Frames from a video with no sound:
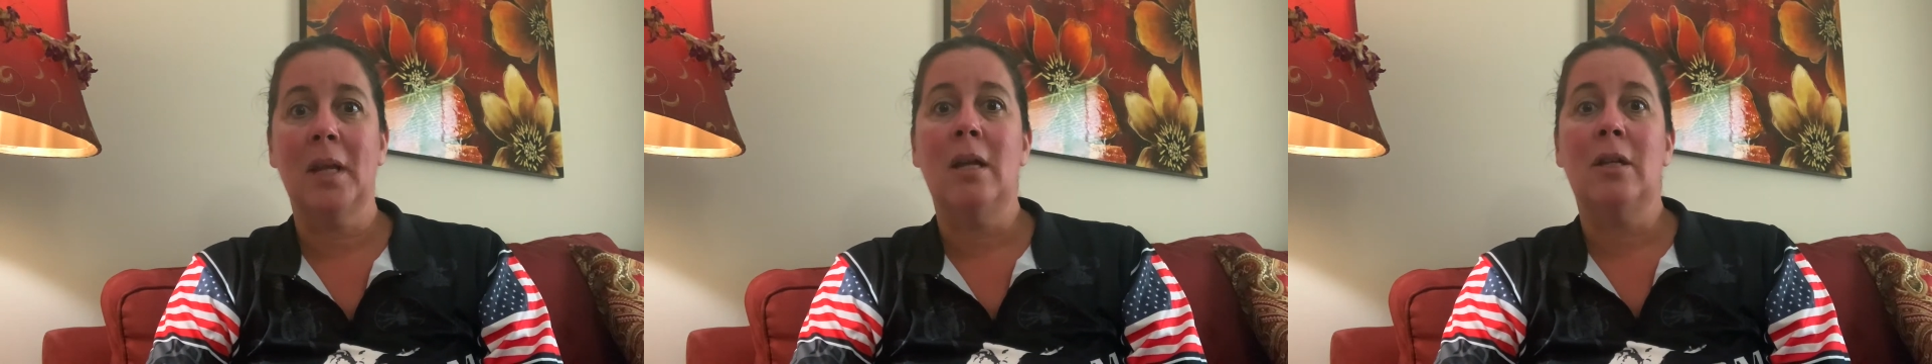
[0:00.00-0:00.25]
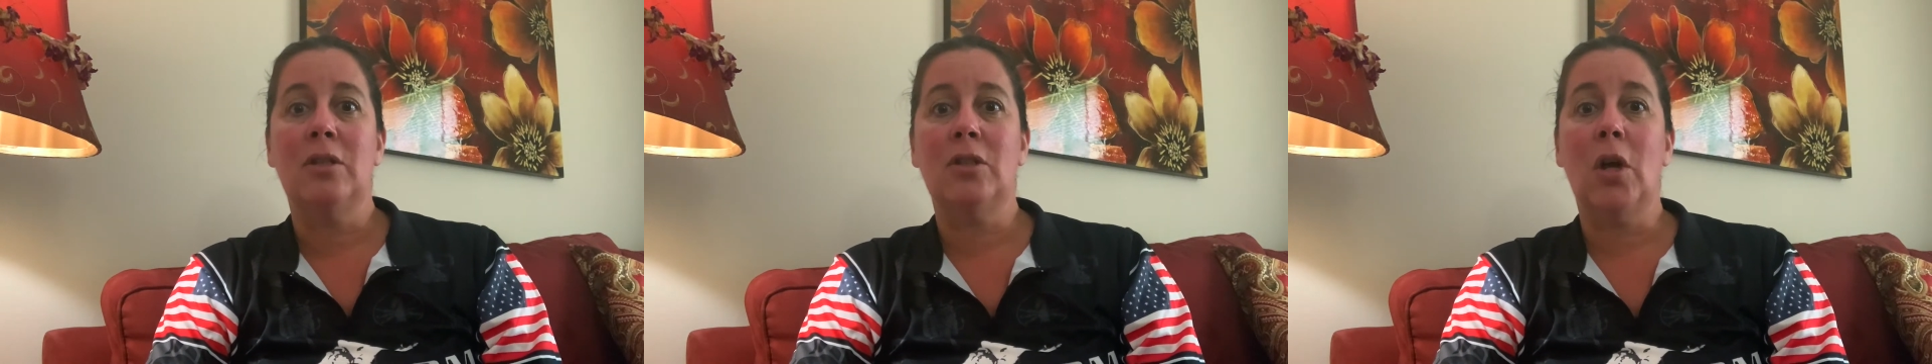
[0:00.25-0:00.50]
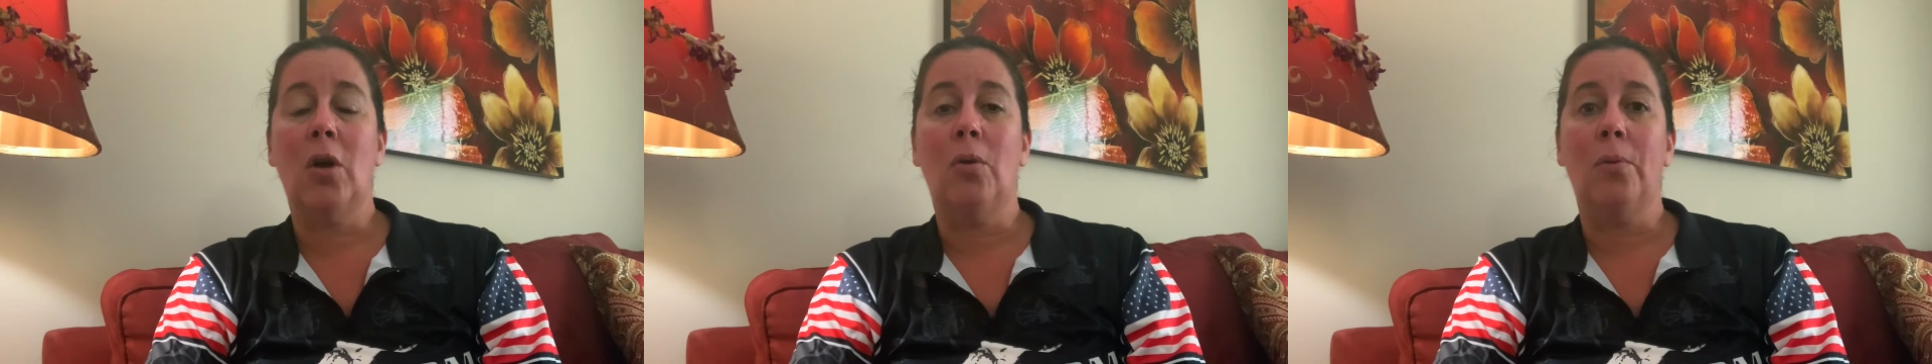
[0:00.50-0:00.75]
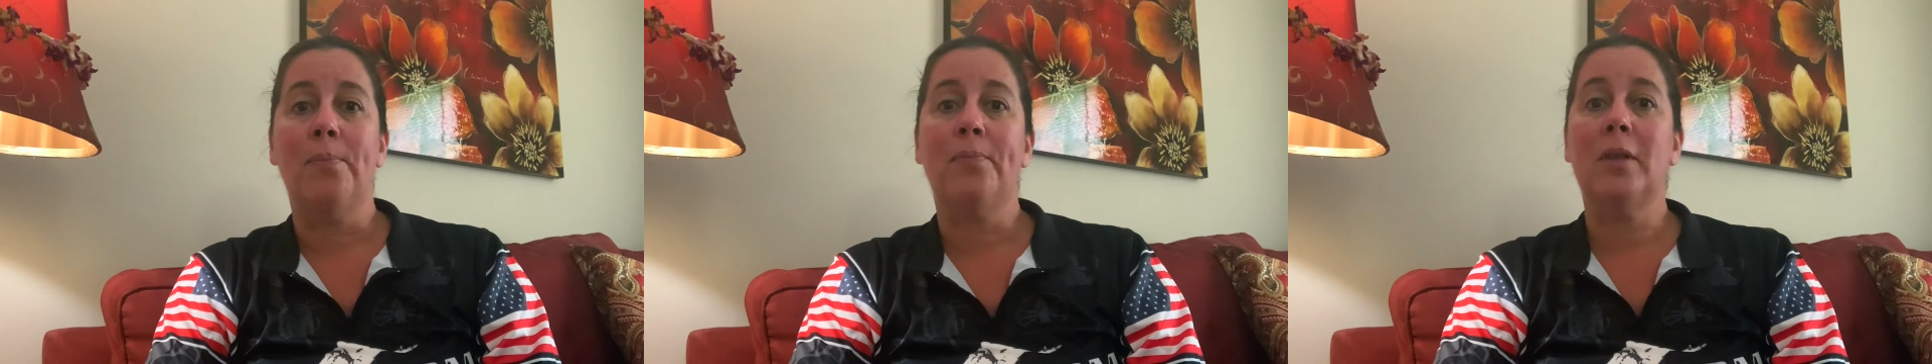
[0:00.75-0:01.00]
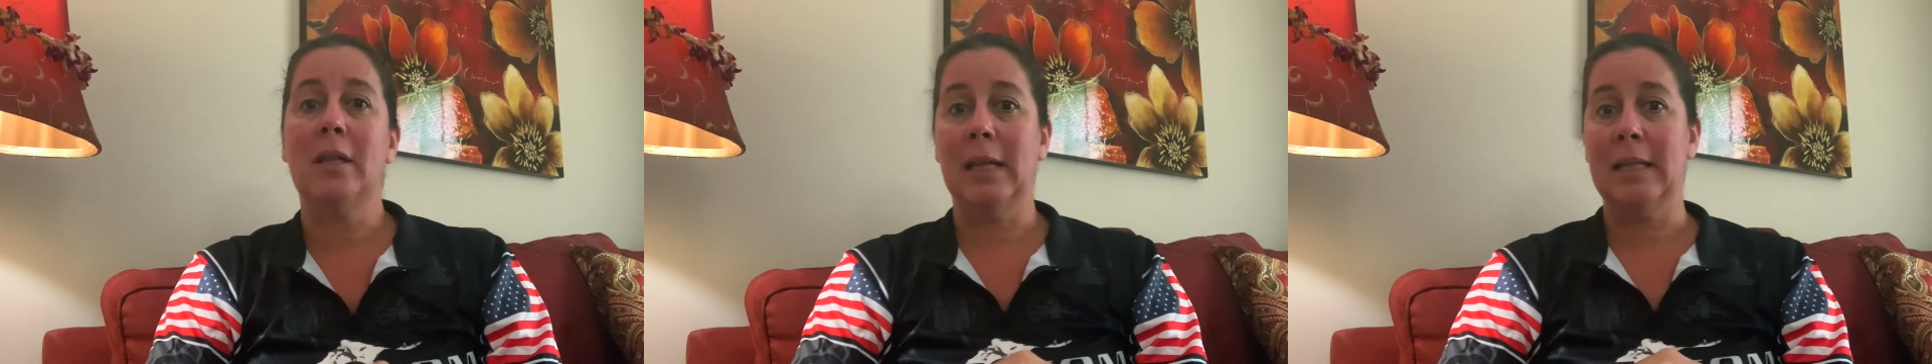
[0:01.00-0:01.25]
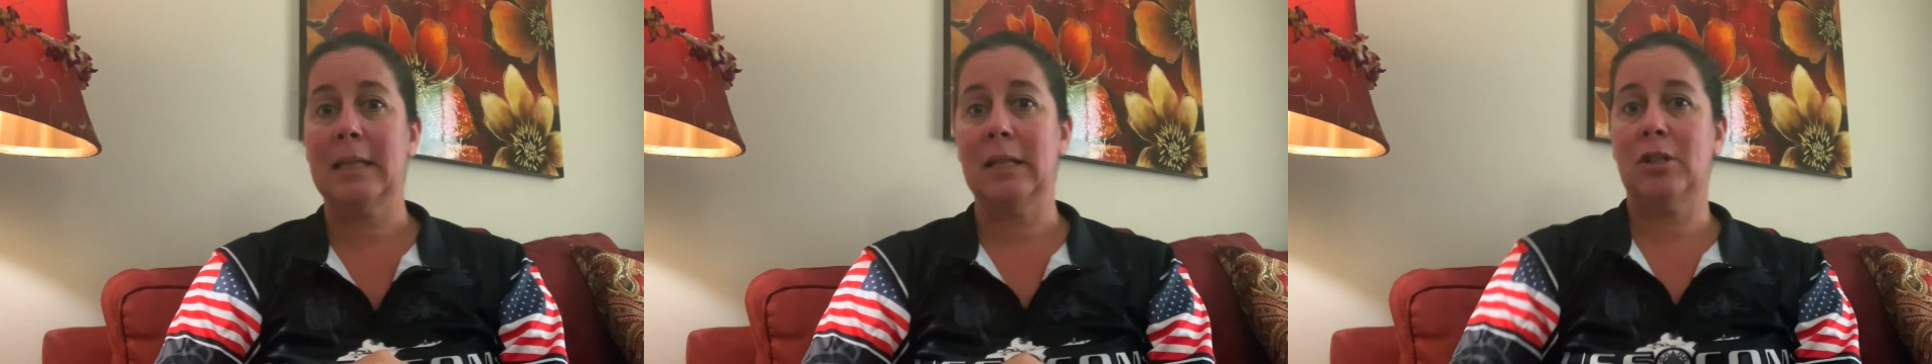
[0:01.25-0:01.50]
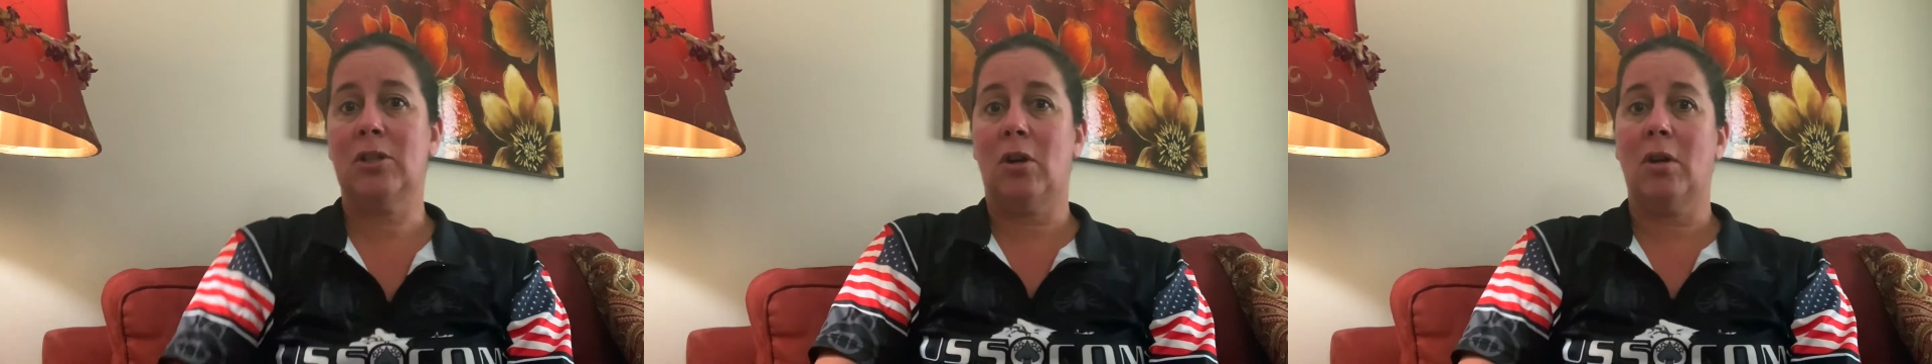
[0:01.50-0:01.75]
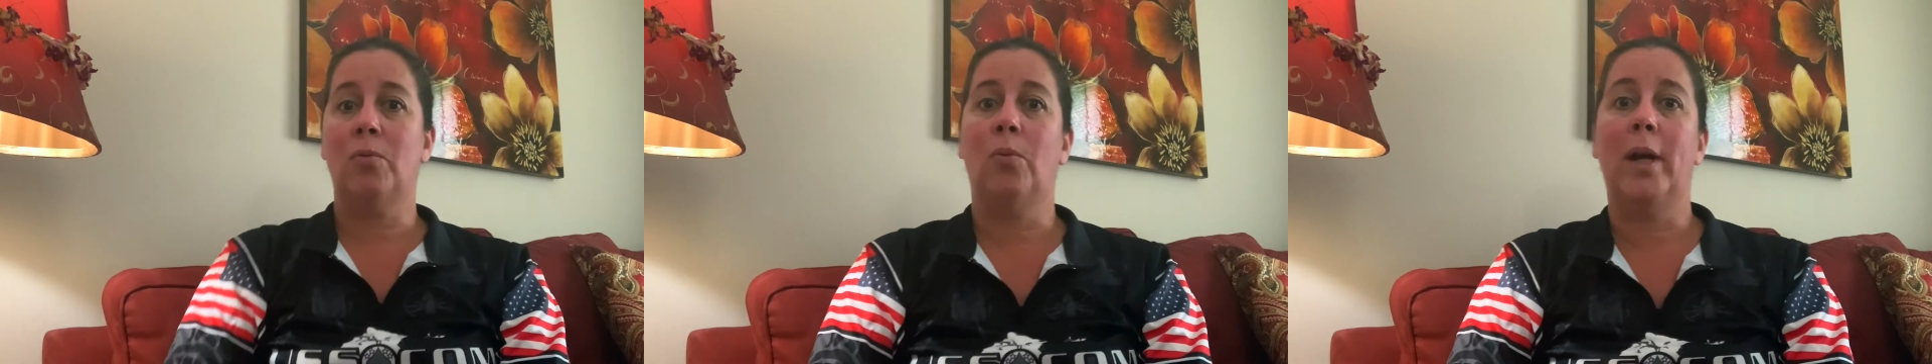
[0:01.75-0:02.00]
So let's get
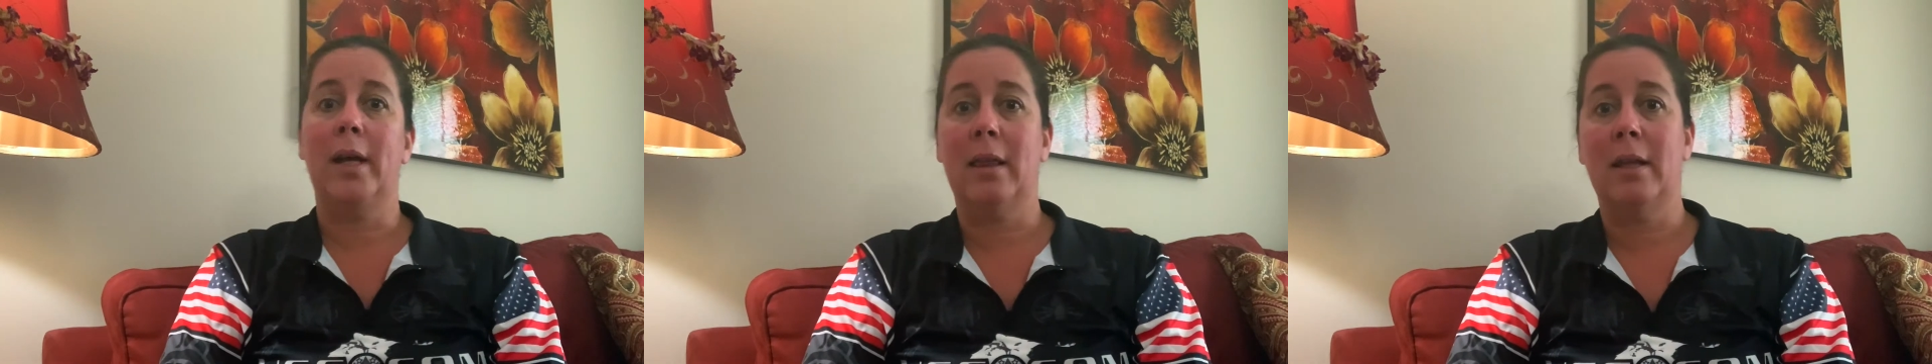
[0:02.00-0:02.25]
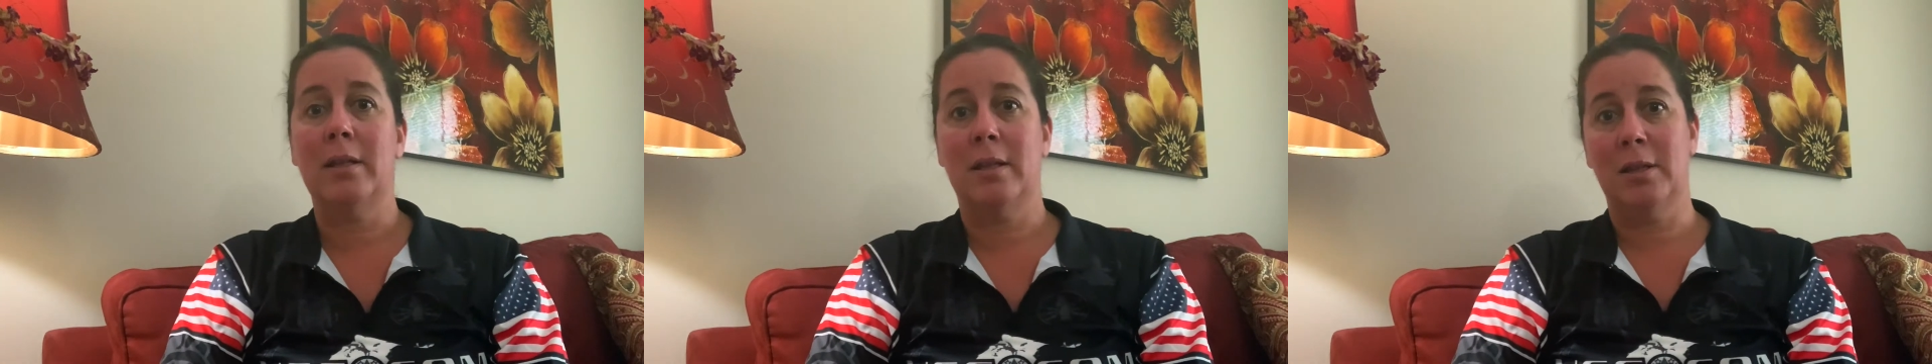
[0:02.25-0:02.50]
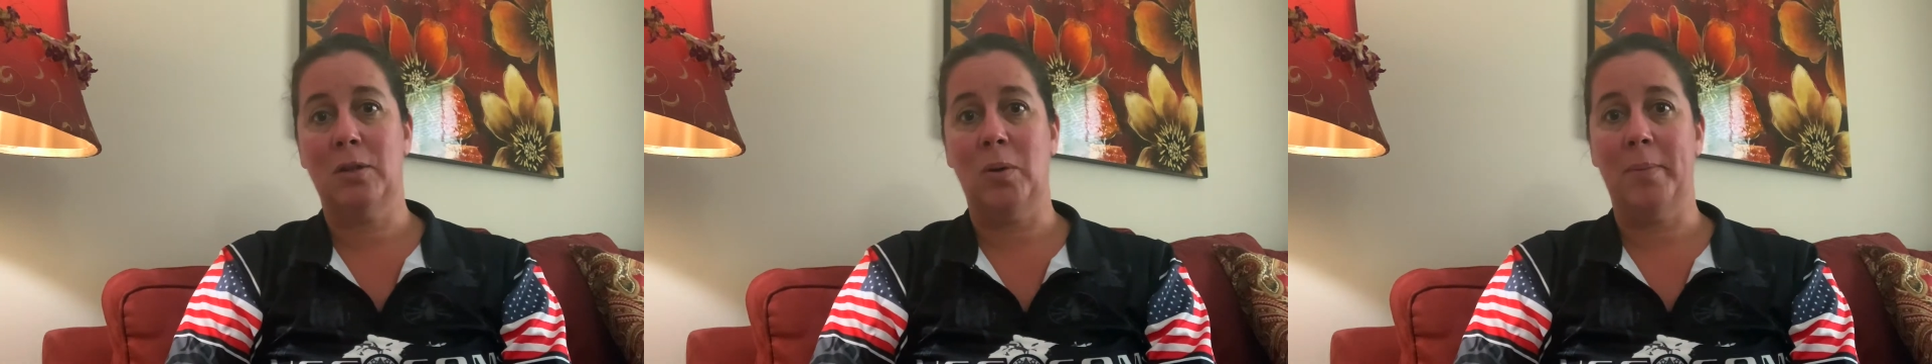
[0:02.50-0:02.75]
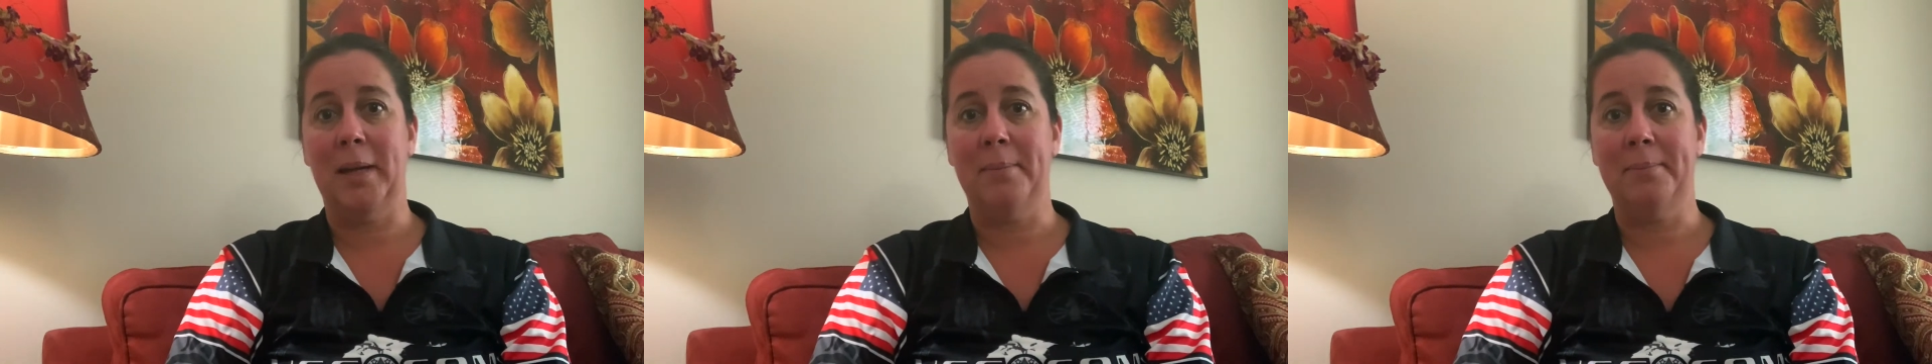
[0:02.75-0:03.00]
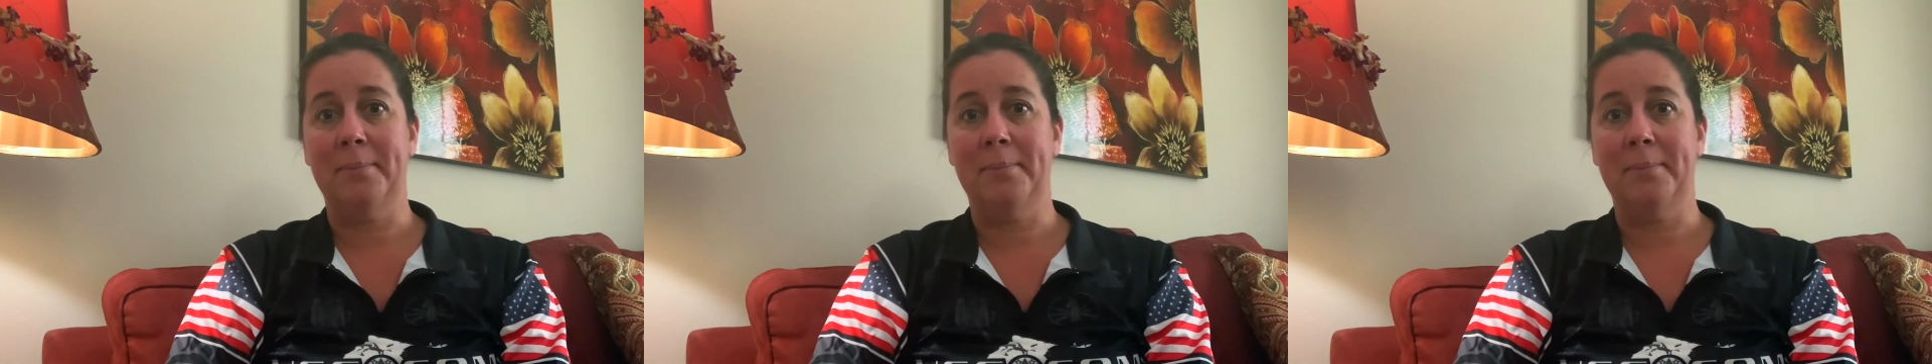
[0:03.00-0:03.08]
started with the swimming.